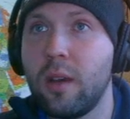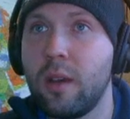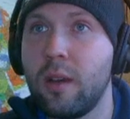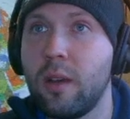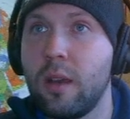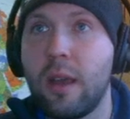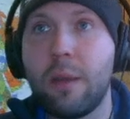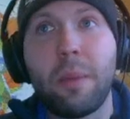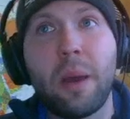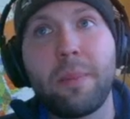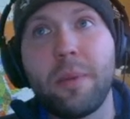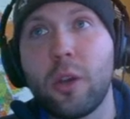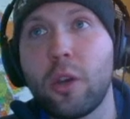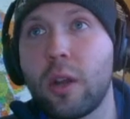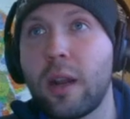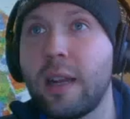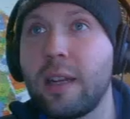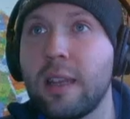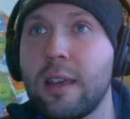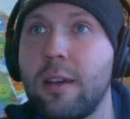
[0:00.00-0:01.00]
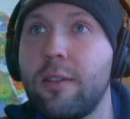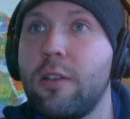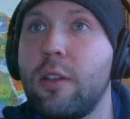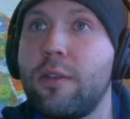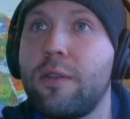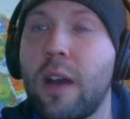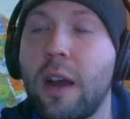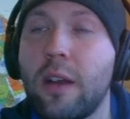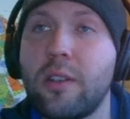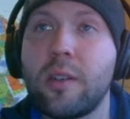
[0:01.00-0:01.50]
it might be a good idea if you
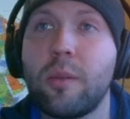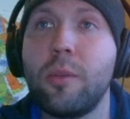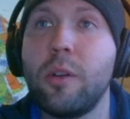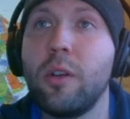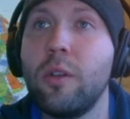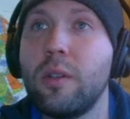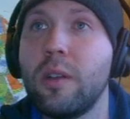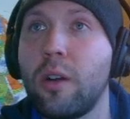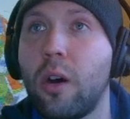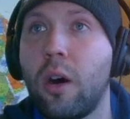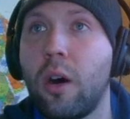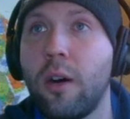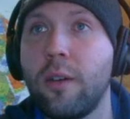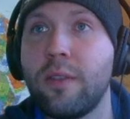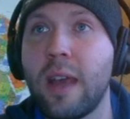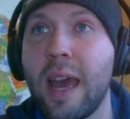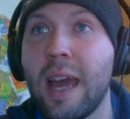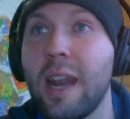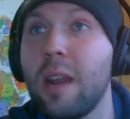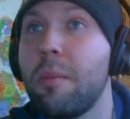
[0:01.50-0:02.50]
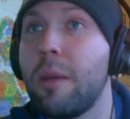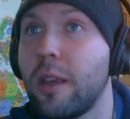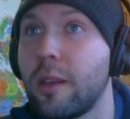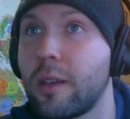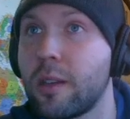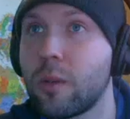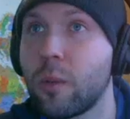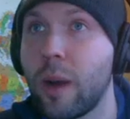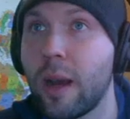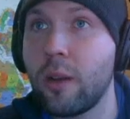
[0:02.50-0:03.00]
found someone who did all of the
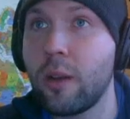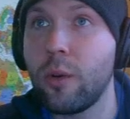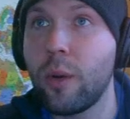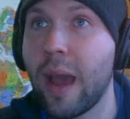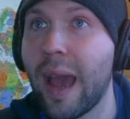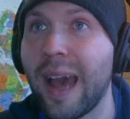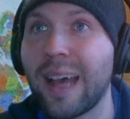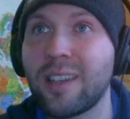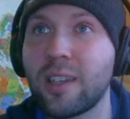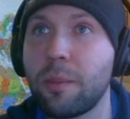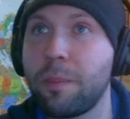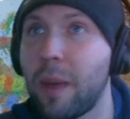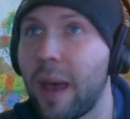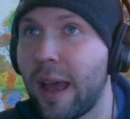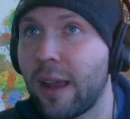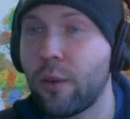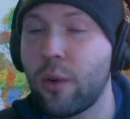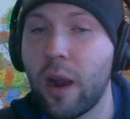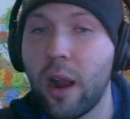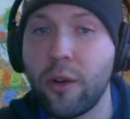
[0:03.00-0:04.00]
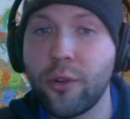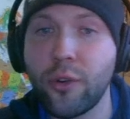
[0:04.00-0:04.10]
enemies, right? Who has a background